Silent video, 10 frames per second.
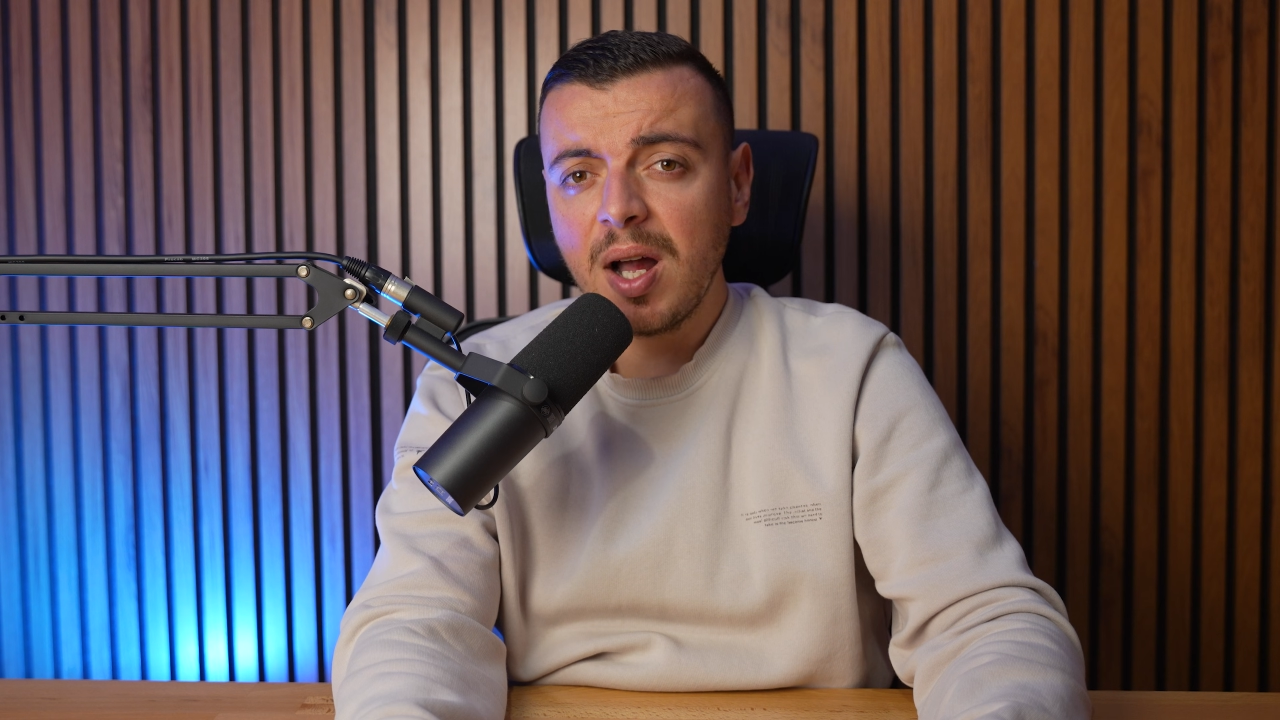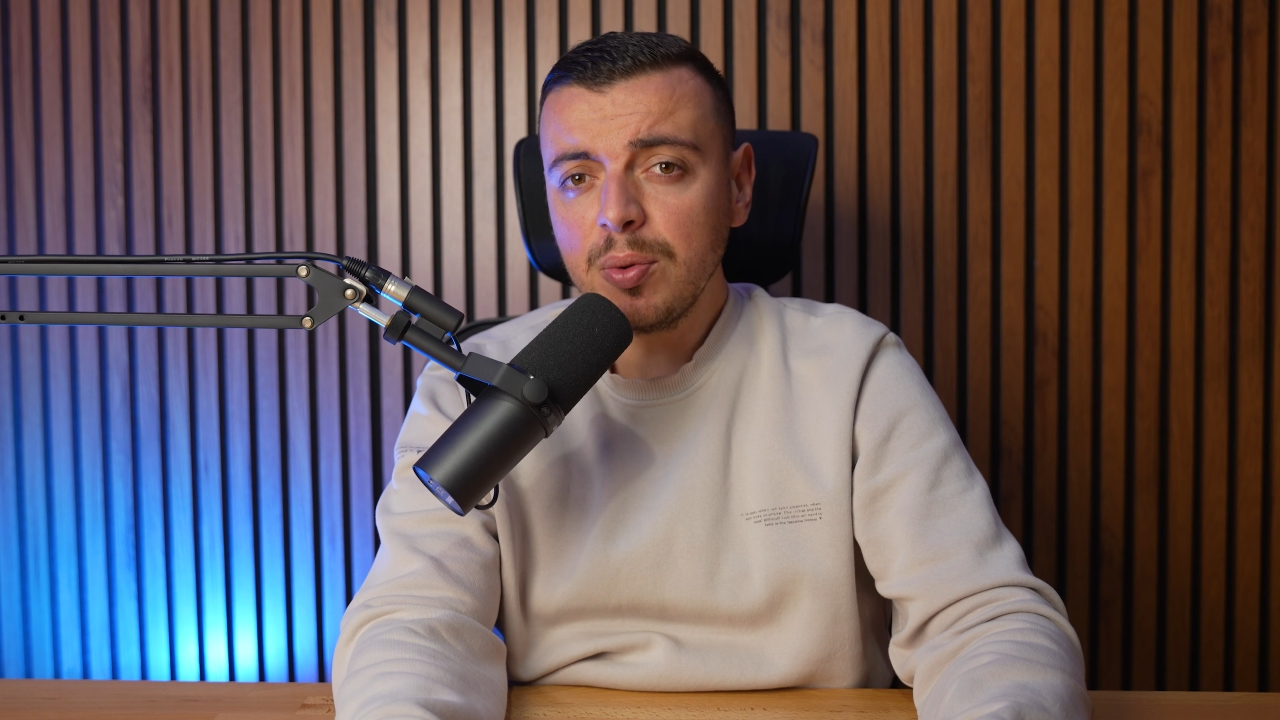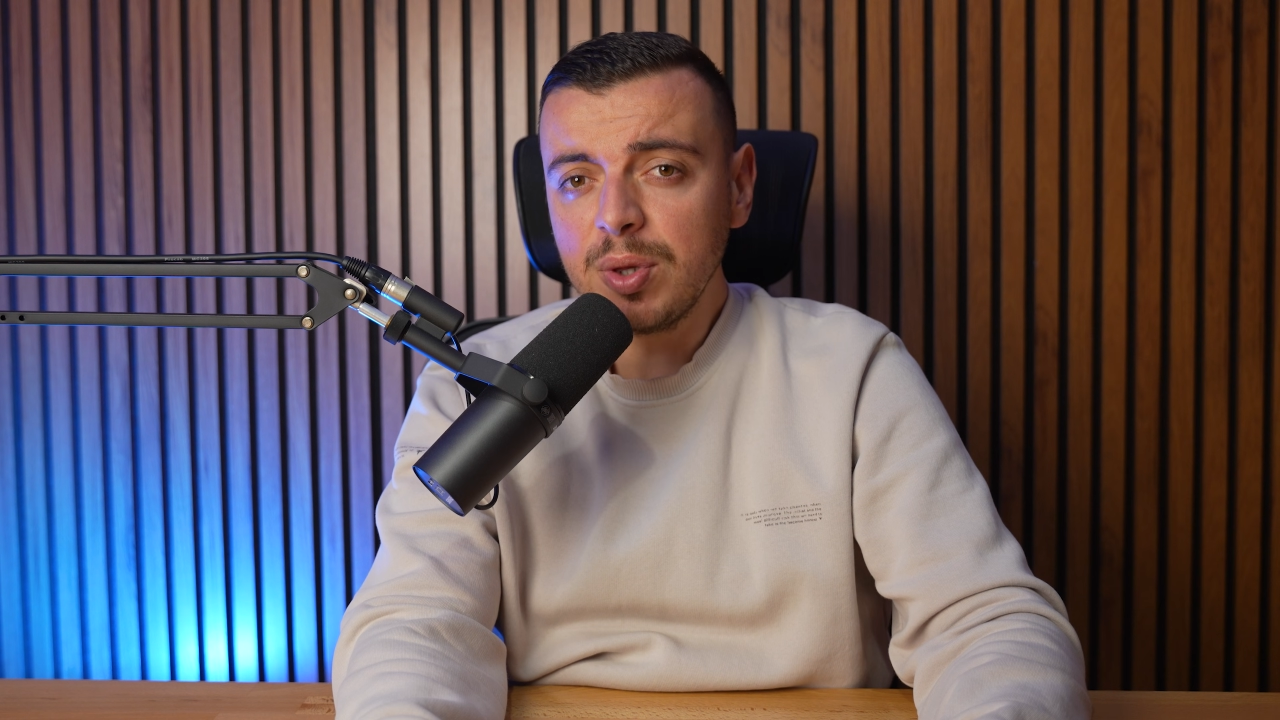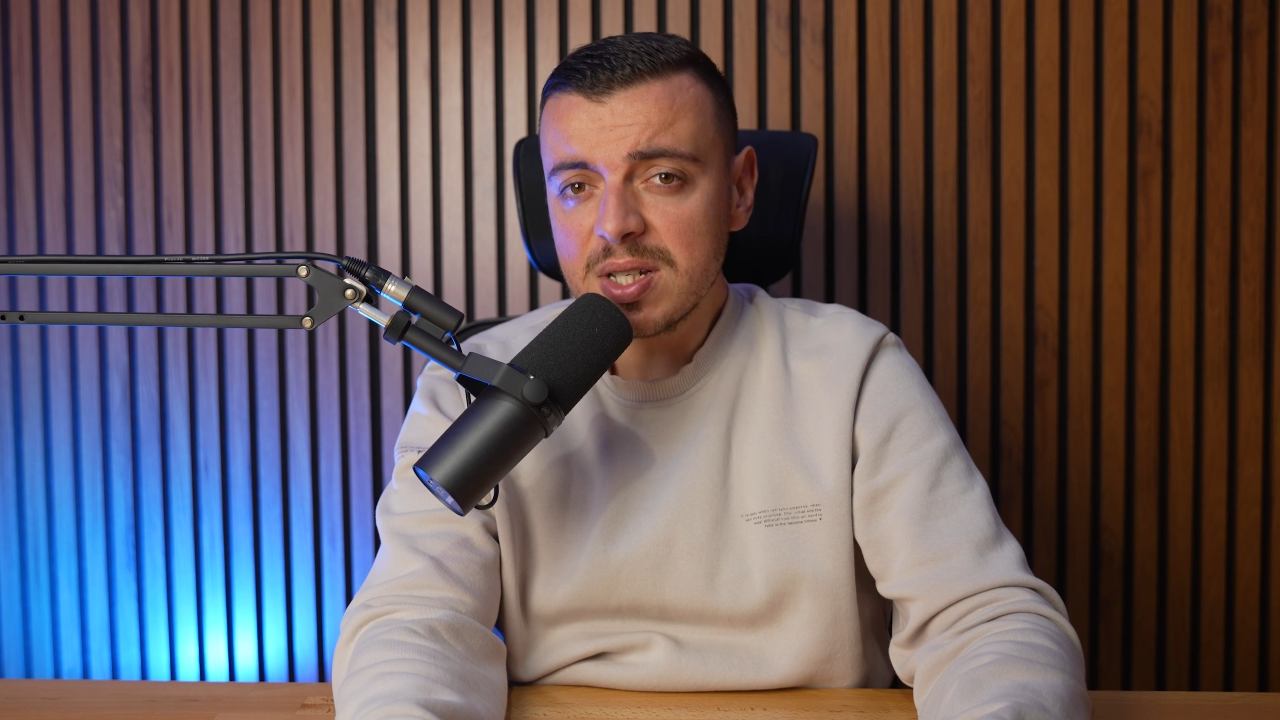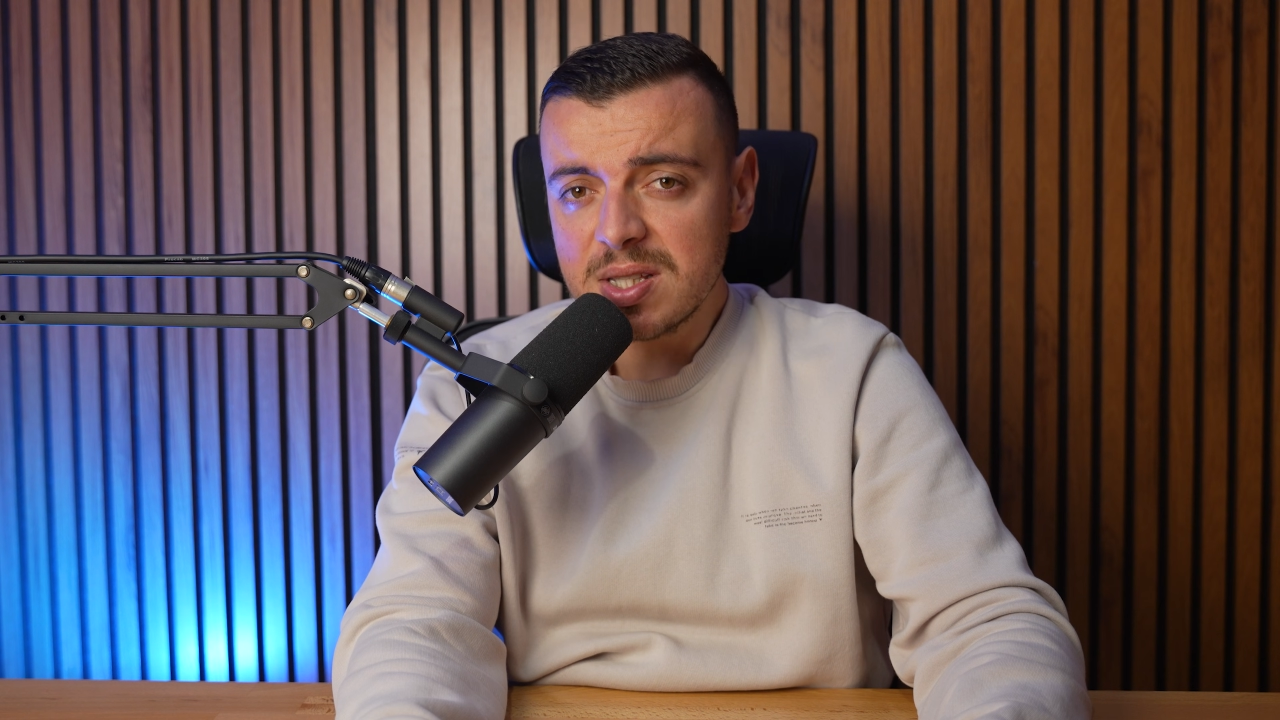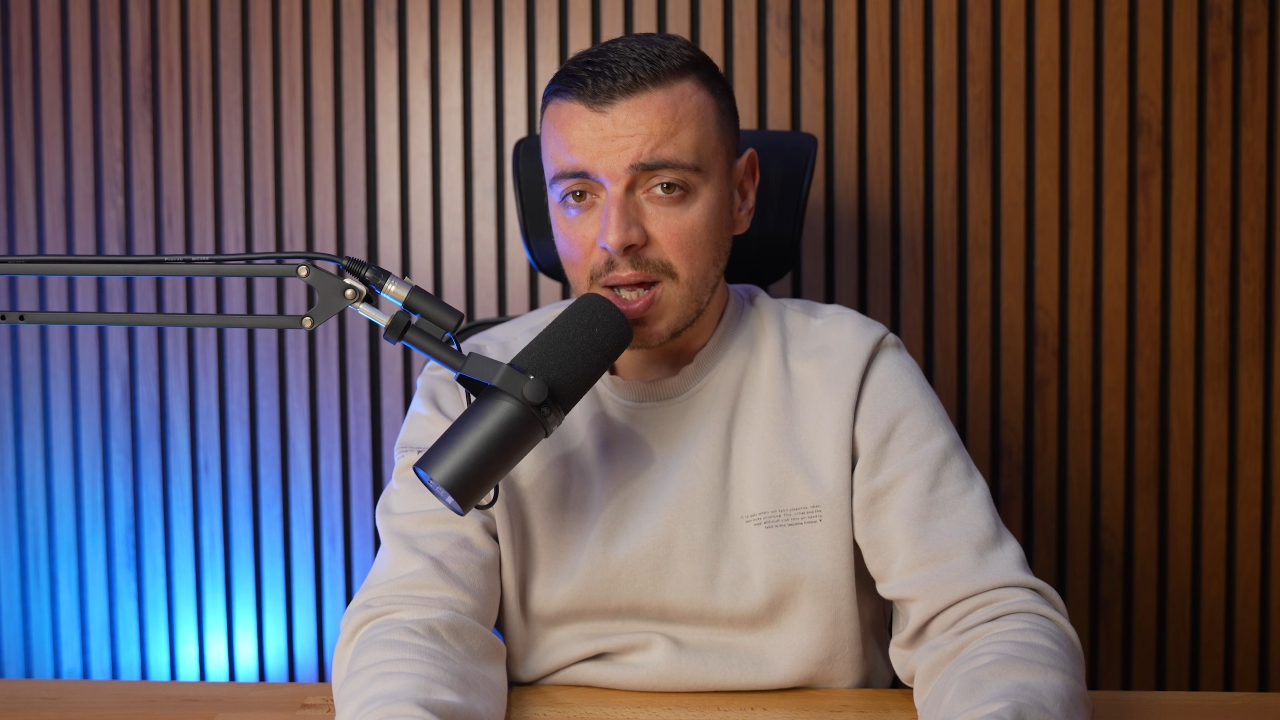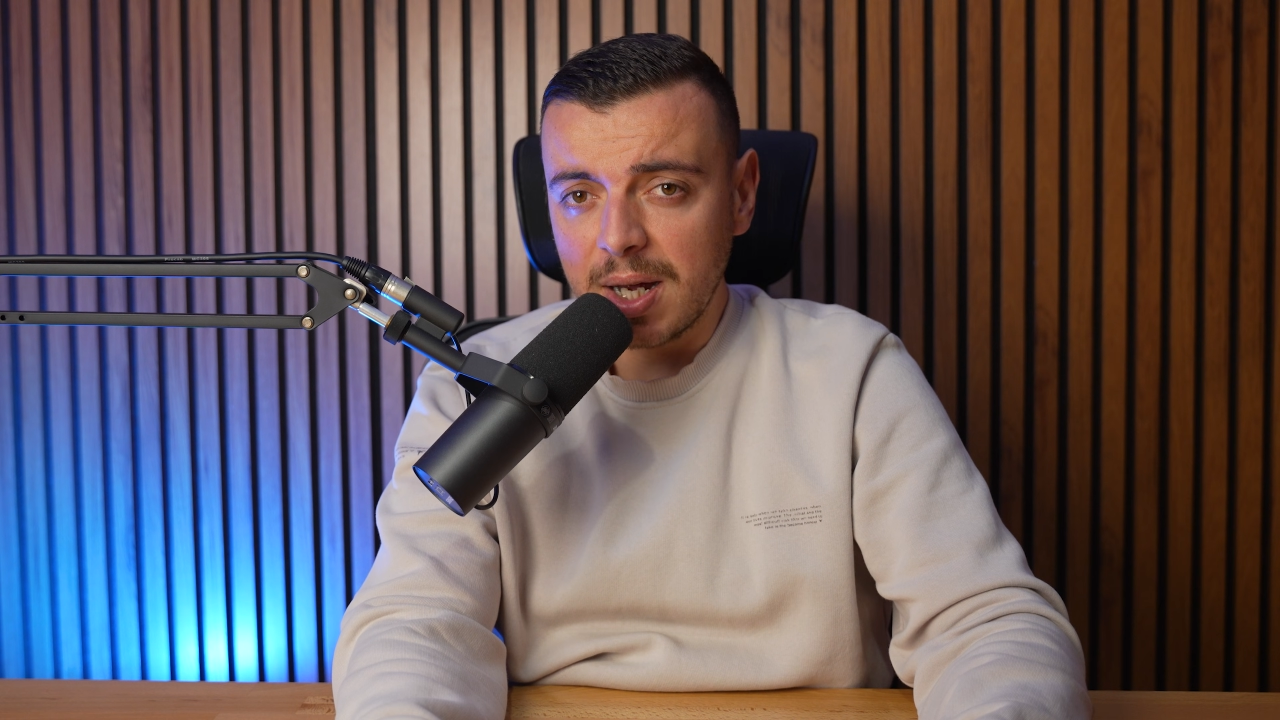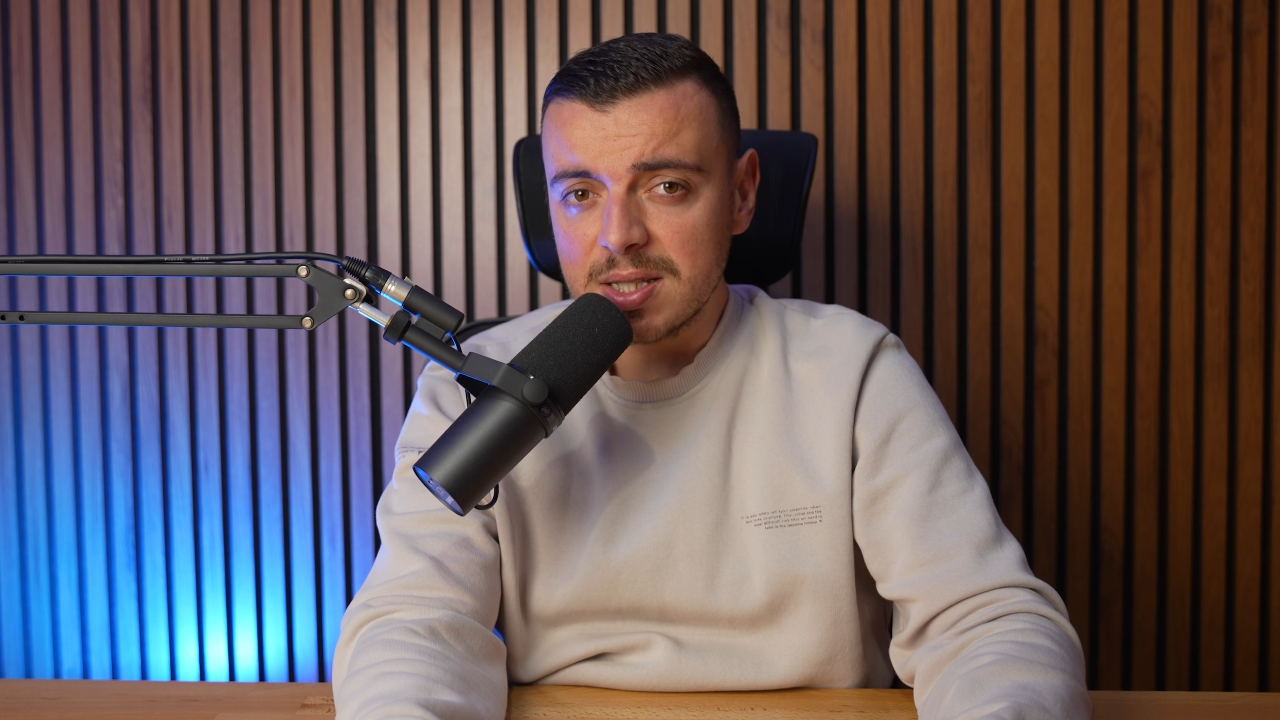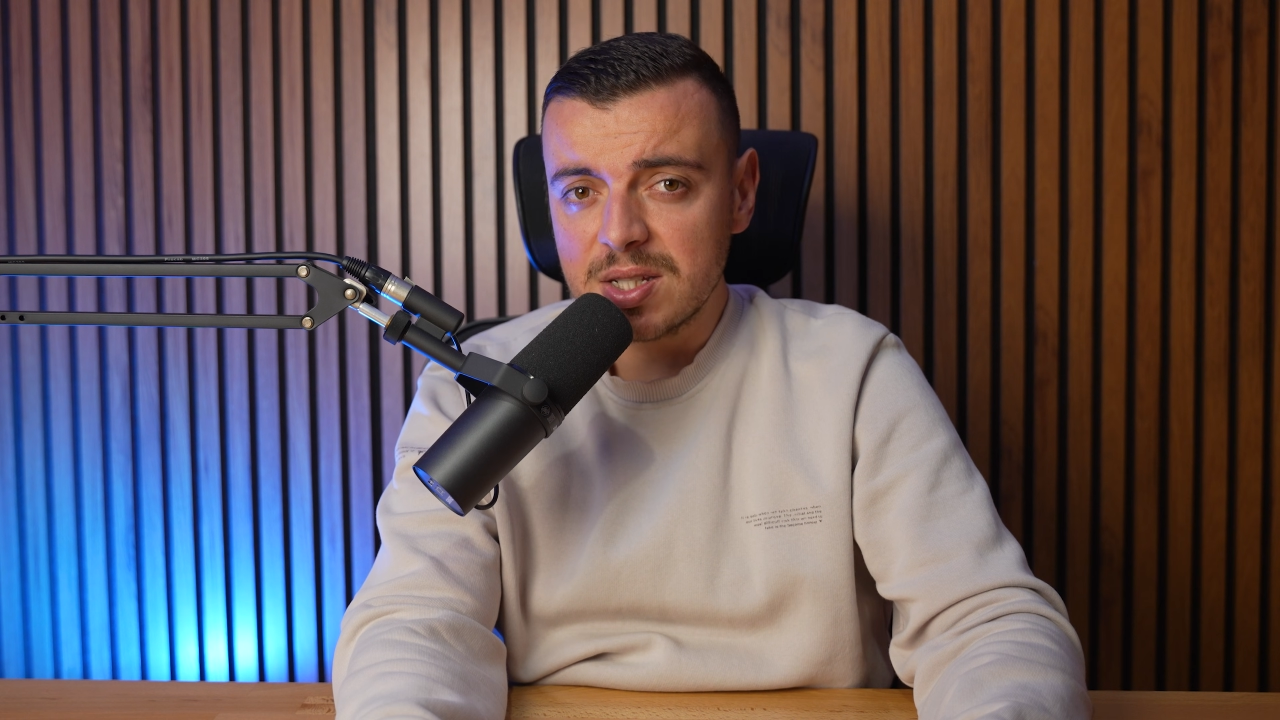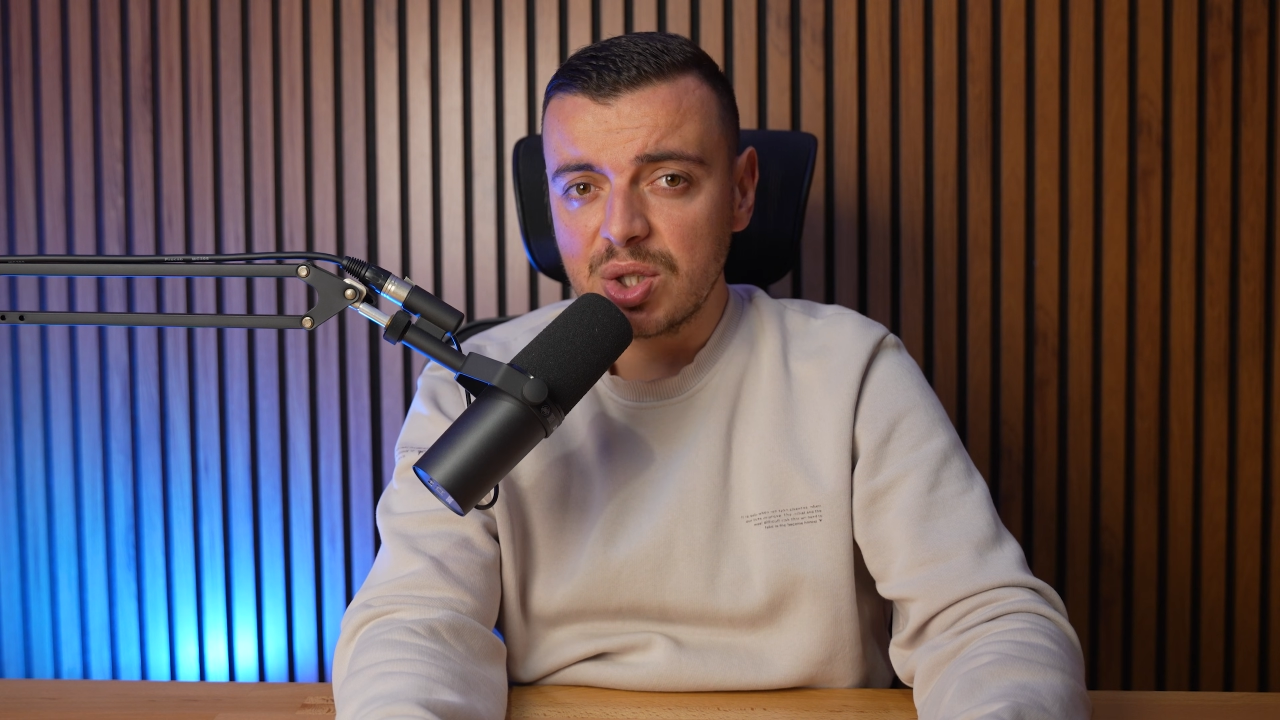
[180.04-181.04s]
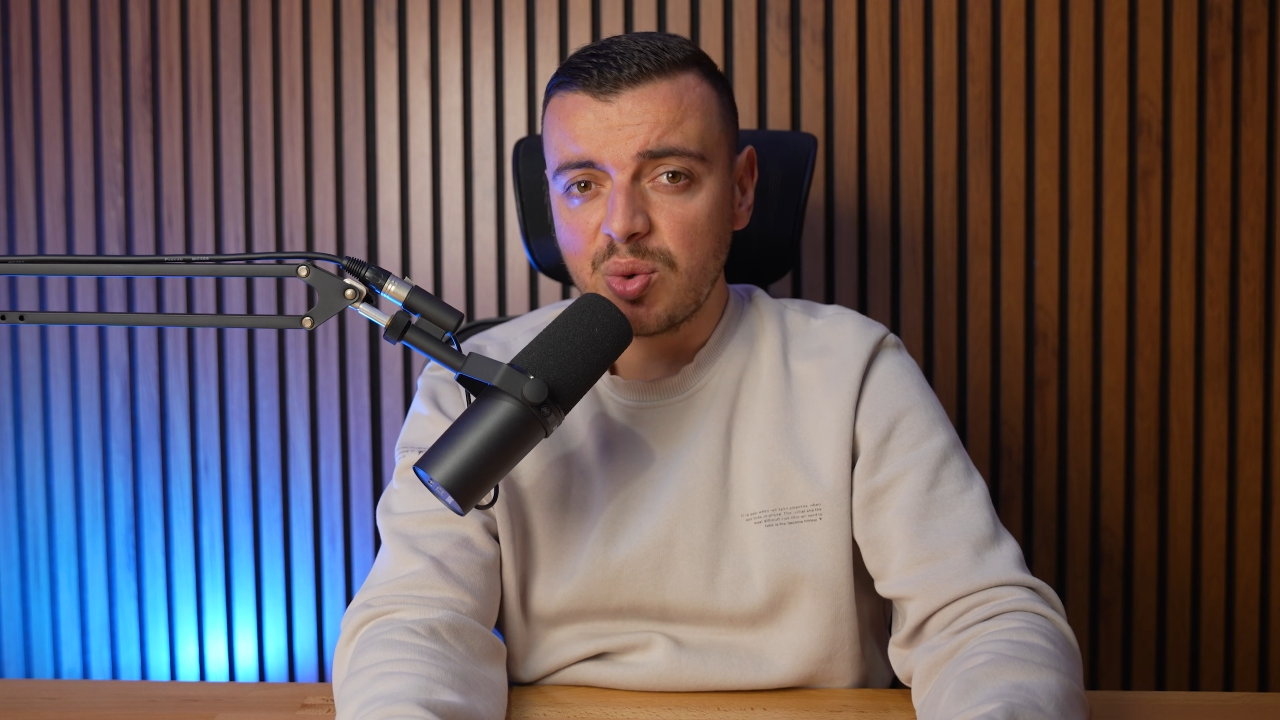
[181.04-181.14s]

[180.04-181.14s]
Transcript: countless nights